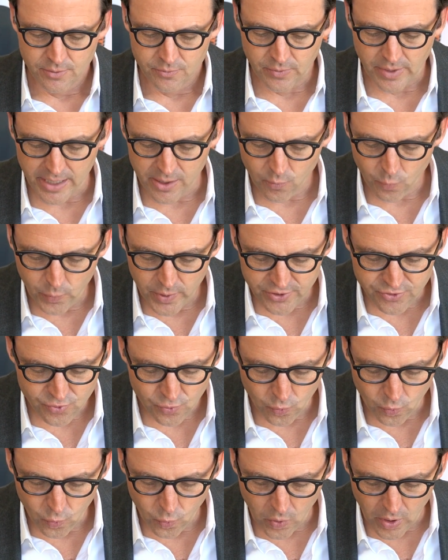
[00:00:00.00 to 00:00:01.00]
right,
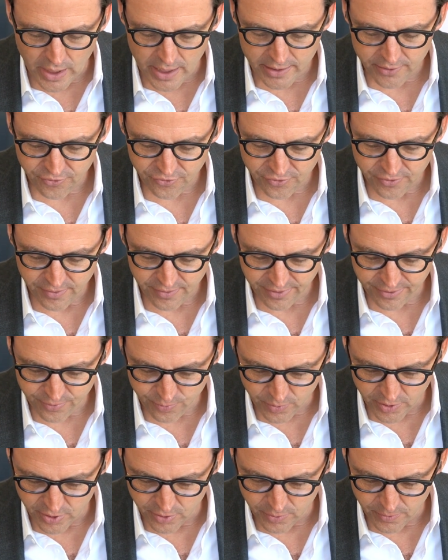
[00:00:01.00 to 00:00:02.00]
which walks
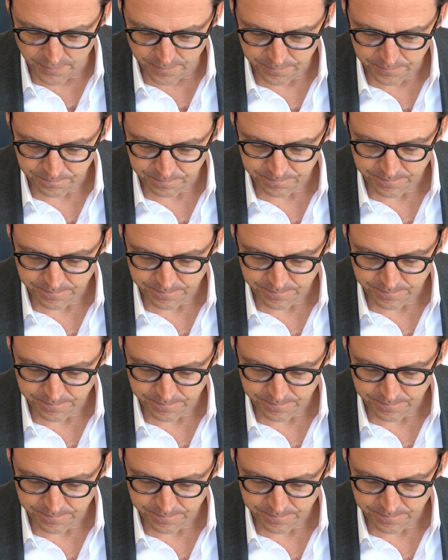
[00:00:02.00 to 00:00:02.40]
through